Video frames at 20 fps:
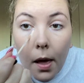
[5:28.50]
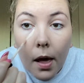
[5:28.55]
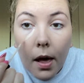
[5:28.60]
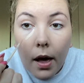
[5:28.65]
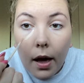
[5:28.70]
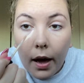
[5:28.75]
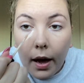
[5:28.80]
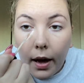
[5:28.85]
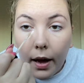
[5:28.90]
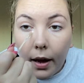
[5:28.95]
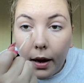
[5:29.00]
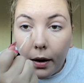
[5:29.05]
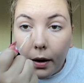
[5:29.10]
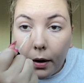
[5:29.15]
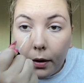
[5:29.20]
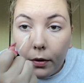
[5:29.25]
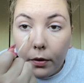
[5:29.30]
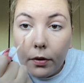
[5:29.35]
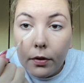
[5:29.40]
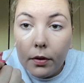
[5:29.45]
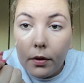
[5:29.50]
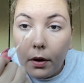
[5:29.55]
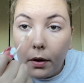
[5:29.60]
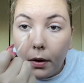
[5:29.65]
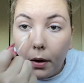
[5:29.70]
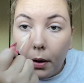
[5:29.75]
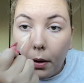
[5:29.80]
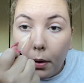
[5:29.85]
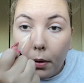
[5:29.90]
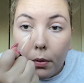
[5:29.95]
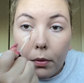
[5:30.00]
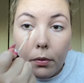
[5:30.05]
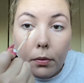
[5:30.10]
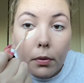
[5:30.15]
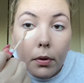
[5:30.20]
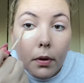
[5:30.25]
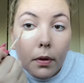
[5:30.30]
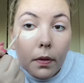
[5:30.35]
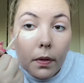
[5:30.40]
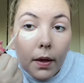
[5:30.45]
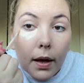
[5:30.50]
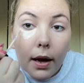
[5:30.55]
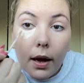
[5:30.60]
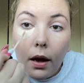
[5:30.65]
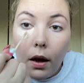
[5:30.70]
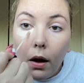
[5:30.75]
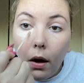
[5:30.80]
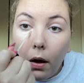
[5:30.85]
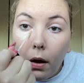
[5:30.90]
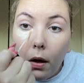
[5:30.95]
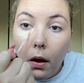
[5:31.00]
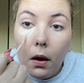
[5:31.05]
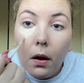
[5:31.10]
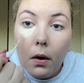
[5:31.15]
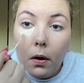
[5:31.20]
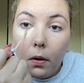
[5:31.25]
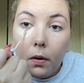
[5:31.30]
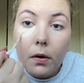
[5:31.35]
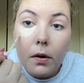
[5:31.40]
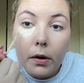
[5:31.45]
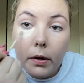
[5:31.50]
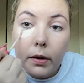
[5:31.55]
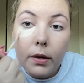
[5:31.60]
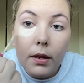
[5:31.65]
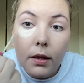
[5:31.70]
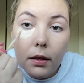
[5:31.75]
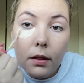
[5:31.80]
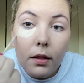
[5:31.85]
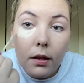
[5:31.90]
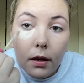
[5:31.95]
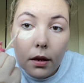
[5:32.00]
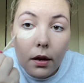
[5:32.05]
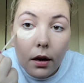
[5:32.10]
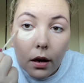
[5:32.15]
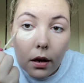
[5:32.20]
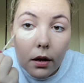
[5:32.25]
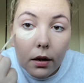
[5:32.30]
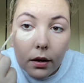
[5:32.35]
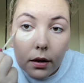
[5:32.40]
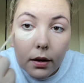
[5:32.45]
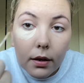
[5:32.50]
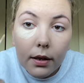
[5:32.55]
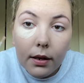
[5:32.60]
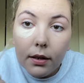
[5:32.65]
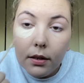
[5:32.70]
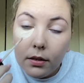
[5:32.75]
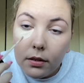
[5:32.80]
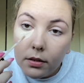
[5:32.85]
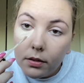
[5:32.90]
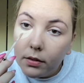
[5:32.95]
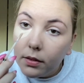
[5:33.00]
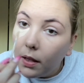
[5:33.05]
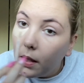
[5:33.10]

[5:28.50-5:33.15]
And I'm just gonna run that all underneath the eyes.